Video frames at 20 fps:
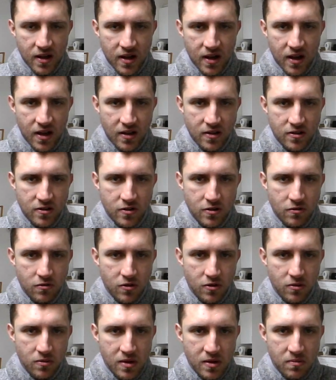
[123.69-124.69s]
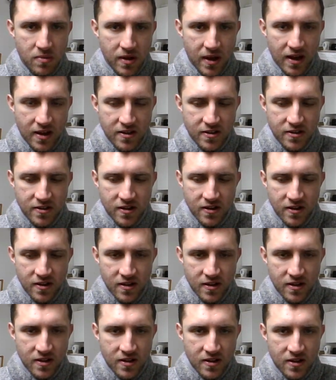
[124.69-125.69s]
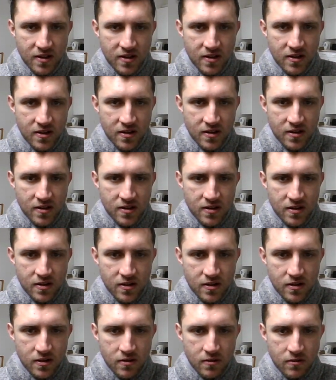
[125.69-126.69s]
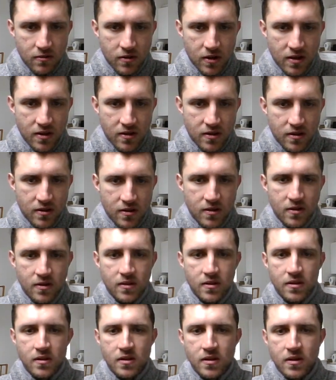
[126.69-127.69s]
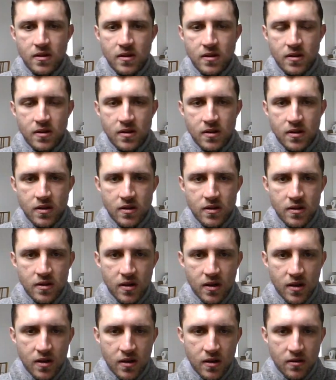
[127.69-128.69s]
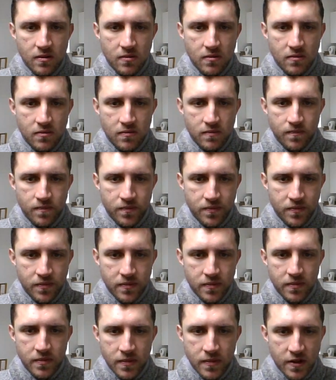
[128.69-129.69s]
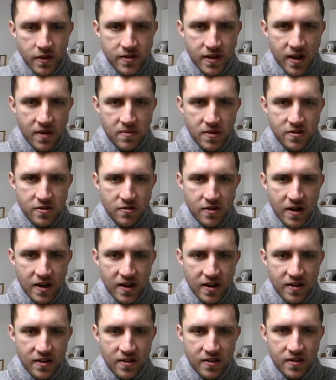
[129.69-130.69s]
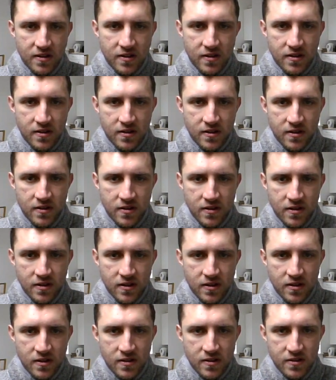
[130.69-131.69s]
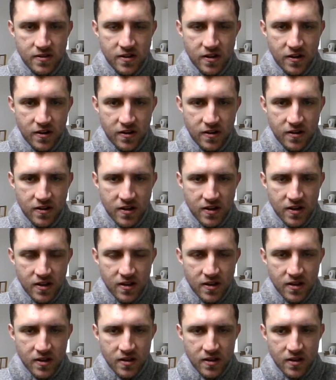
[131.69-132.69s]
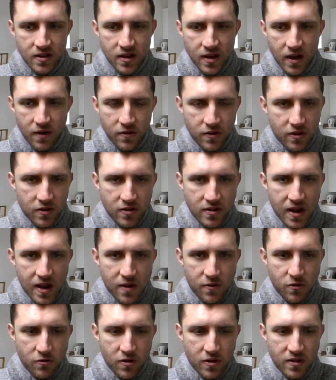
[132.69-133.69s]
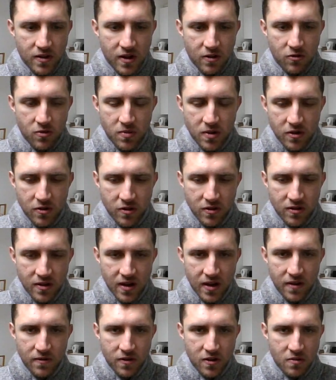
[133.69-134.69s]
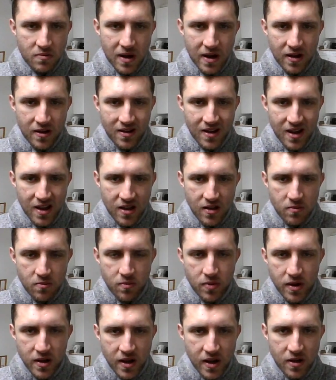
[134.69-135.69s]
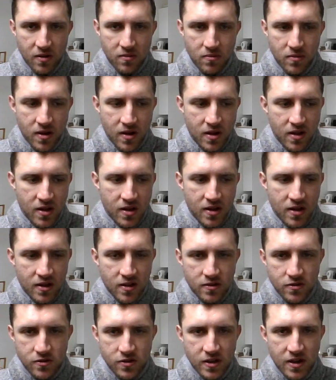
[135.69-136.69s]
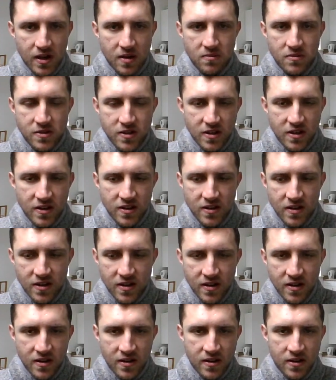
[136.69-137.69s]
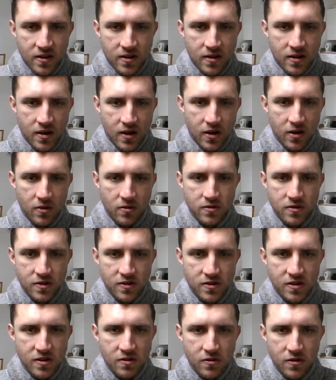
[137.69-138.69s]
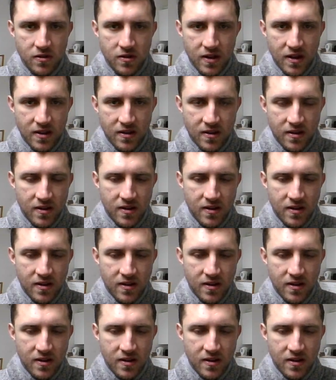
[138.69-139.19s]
and you will be blessed when the time is right. So have a good day, everyone. I will be going live at about 8 p.m. GMT. I hope to see you all then.